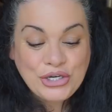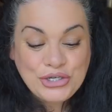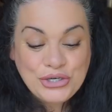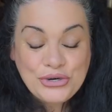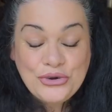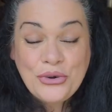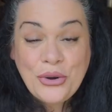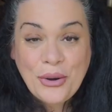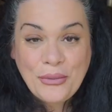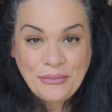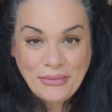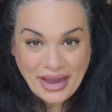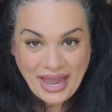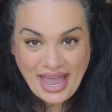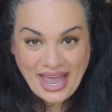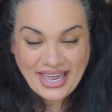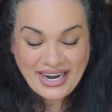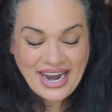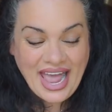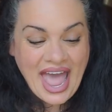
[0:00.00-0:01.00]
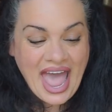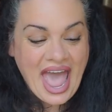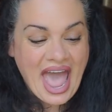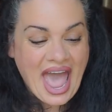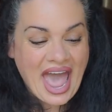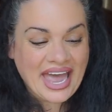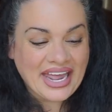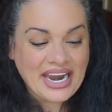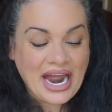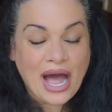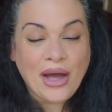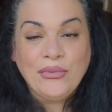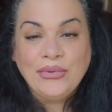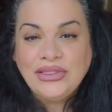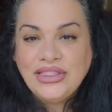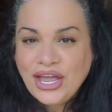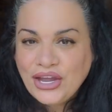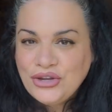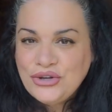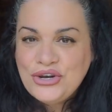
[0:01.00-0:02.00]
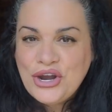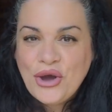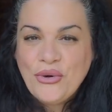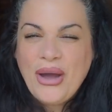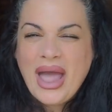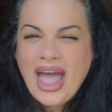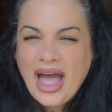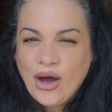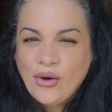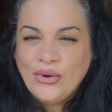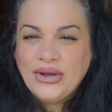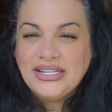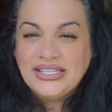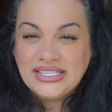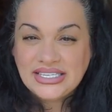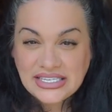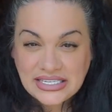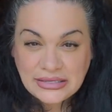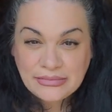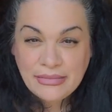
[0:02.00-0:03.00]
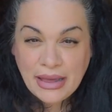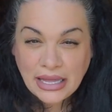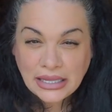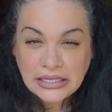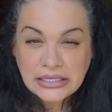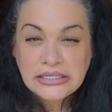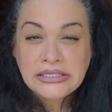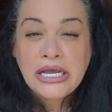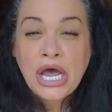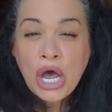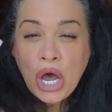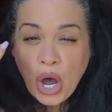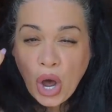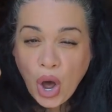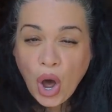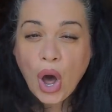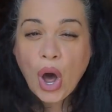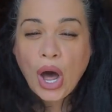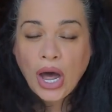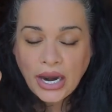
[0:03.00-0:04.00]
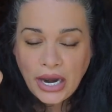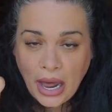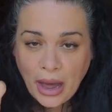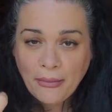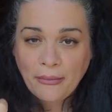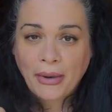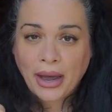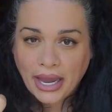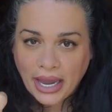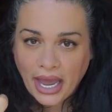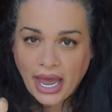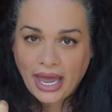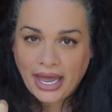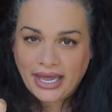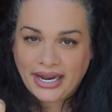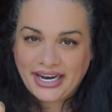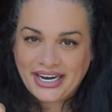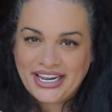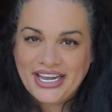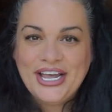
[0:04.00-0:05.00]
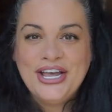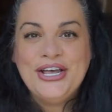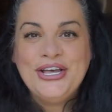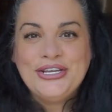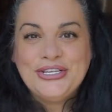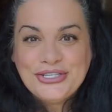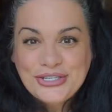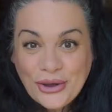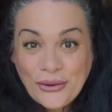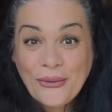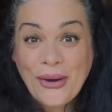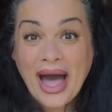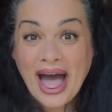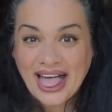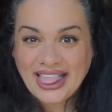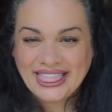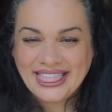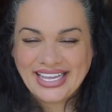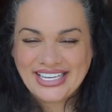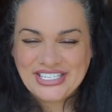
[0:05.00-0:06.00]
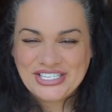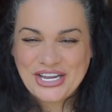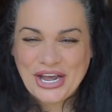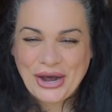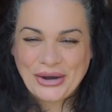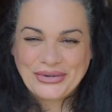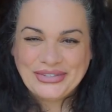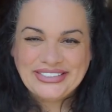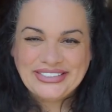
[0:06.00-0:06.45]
to my head, and I will let you know how it smells on my head. So let's go.